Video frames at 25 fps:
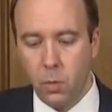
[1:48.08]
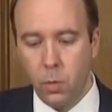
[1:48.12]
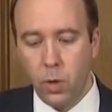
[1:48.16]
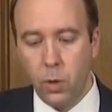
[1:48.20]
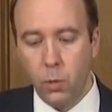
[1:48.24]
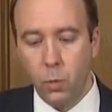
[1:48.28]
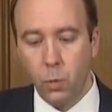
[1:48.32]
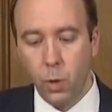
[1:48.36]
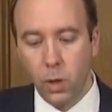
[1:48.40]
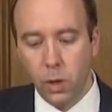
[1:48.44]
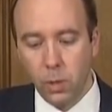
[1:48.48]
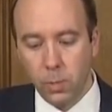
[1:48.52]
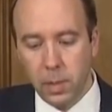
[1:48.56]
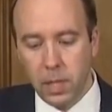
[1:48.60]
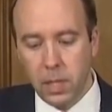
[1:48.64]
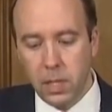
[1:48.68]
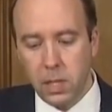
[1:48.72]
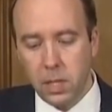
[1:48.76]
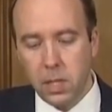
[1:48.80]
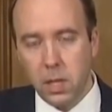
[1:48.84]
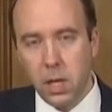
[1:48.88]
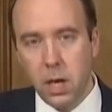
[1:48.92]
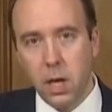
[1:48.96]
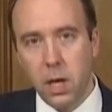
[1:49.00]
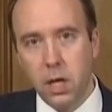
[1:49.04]
we will be
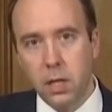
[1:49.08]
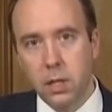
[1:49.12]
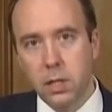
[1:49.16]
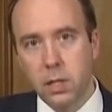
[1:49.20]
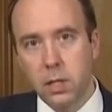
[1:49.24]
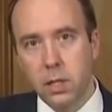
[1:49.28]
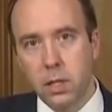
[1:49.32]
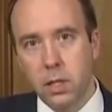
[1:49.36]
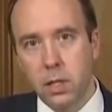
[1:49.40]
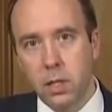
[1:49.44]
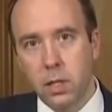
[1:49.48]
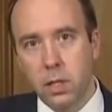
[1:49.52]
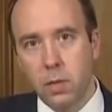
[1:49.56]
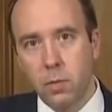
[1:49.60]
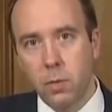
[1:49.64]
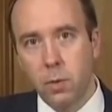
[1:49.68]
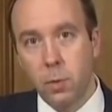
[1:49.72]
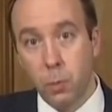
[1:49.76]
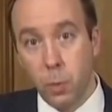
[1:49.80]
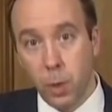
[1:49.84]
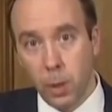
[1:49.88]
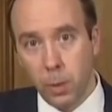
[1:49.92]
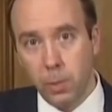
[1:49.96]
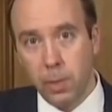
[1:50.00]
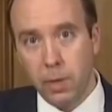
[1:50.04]
start
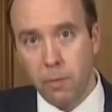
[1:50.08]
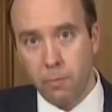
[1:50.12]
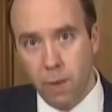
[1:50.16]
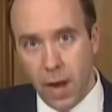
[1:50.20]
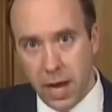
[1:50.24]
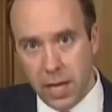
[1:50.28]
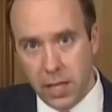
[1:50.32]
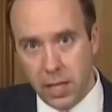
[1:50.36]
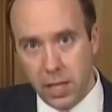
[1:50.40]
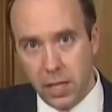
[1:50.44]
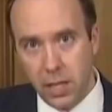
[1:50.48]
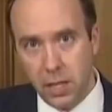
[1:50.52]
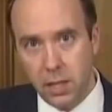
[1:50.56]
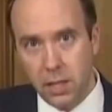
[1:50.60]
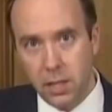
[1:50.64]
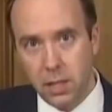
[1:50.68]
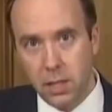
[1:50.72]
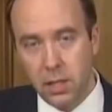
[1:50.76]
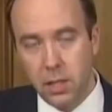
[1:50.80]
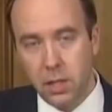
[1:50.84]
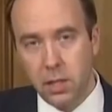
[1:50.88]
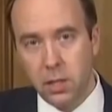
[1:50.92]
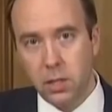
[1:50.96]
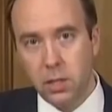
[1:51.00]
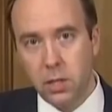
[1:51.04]
we will be ready
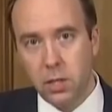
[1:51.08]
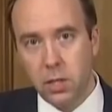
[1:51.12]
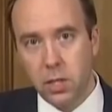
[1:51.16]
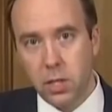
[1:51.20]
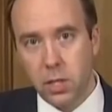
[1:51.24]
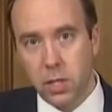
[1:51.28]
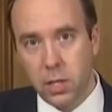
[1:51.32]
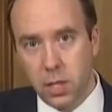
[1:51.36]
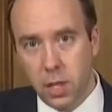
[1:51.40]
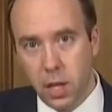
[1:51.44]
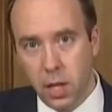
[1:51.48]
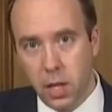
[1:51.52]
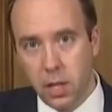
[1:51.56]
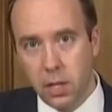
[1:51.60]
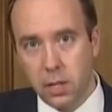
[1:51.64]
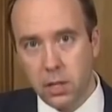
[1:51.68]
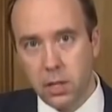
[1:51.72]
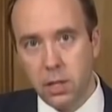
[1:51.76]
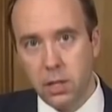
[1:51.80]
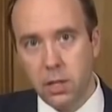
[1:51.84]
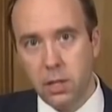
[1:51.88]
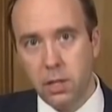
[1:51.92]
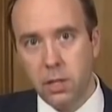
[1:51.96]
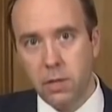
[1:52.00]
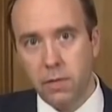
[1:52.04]
to
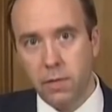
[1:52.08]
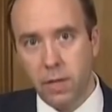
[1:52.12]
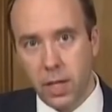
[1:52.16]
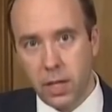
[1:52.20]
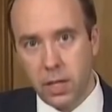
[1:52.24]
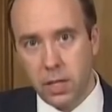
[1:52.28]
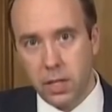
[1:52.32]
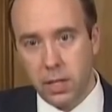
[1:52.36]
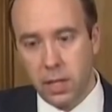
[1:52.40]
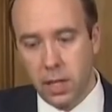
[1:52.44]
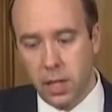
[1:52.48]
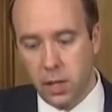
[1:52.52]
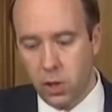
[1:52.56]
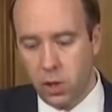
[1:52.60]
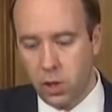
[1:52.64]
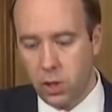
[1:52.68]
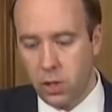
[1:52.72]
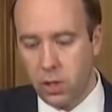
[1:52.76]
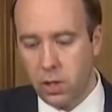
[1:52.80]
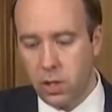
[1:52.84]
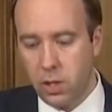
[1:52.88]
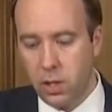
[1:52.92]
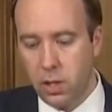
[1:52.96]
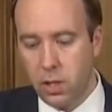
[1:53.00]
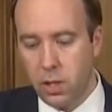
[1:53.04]
start the
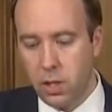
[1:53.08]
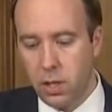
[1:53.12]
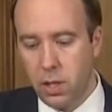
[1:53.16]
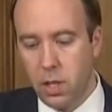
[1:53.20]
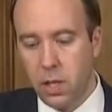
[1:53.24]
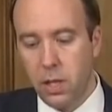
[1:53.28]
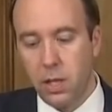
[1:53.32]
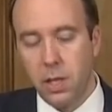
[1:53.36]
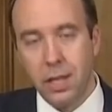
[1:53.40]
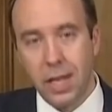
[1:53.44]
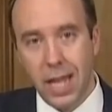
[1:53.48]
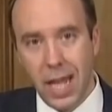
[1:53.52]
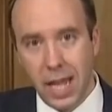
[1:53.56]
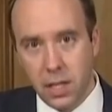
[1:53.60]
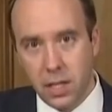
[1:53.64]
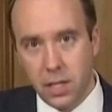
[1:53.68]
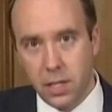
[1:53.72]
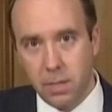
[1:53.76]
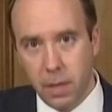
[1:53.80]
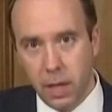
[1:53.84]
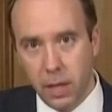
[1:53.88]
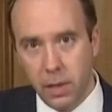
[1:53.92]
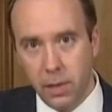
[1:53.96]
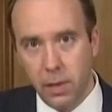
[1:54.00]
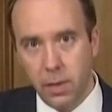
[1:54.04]
vaccination
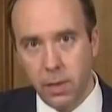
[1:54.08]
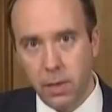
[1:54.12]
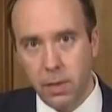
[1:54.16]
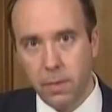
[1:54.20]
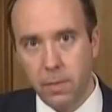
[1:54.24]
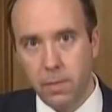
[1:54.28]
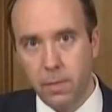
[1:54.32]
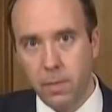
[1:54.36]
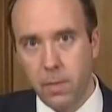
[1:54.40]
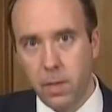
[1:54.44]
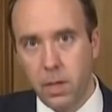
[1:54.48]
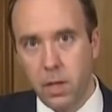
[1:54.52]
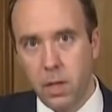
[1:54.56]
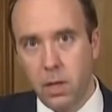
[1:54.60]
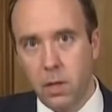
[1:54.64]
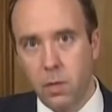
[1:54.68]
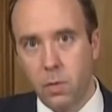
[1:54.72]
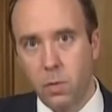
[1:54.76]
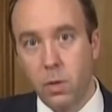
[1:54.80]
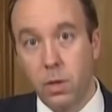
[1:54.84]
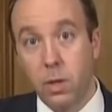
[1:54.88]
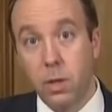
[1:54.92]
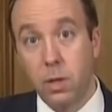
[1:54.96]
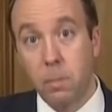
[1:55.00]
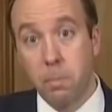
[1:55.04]
next month
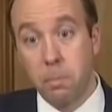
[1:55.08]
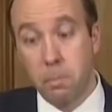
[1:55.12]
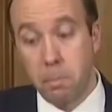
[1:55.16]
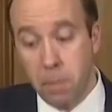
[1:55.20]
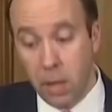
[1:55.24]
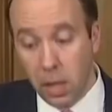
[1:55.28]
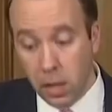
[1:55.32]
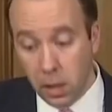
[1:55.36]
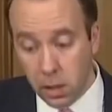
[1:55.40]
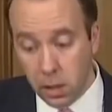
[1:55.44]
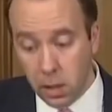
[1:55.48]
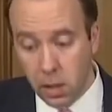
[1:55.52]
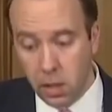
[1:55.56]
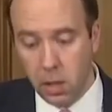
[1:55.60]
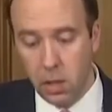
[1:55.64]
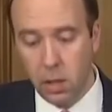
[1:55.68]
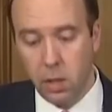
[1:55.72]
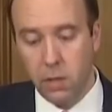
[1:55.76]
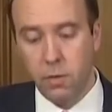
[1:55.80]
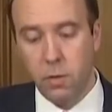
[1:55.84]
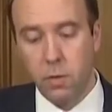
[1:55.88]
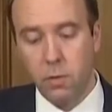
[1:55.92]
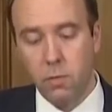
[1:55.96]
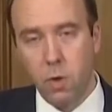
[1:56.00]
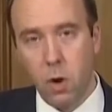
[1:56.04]
with the bulk
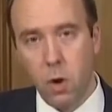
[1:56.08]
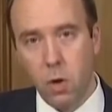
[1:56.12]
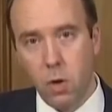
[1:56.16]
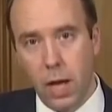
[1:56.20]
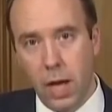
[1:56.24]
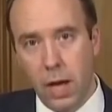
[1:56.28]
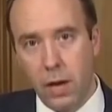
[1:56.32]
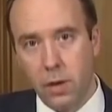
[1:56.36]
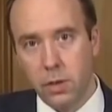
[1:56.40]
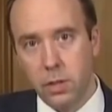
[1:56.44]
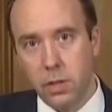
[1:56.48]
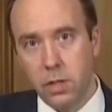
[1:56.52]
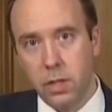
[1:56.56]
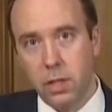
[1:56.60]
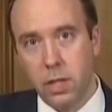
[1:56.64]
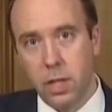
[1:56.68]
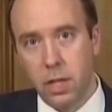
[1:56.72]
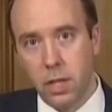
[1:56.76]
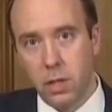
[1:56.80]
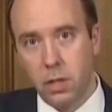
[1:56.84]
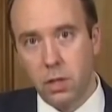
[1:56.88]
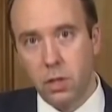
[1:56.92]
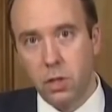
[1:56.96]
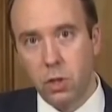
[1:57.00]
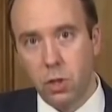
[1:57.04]
of the rollout
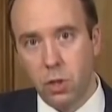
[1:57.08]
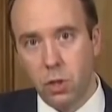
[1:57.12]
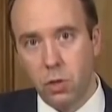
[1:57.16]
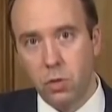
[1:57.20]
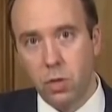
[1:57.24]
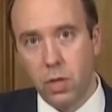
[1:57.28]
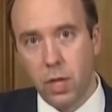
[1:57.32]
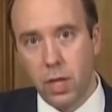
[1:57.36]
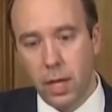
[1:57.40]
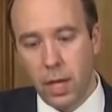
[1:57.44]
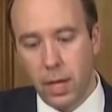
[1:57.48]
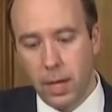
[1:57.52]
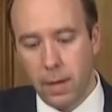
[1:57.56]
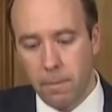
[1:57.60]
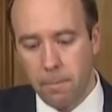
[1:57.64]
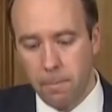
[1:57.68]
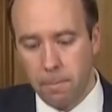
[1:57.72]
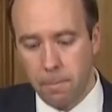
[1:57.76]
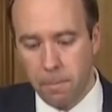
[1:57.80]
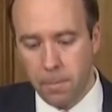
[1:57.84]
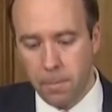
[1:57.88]
in the new year.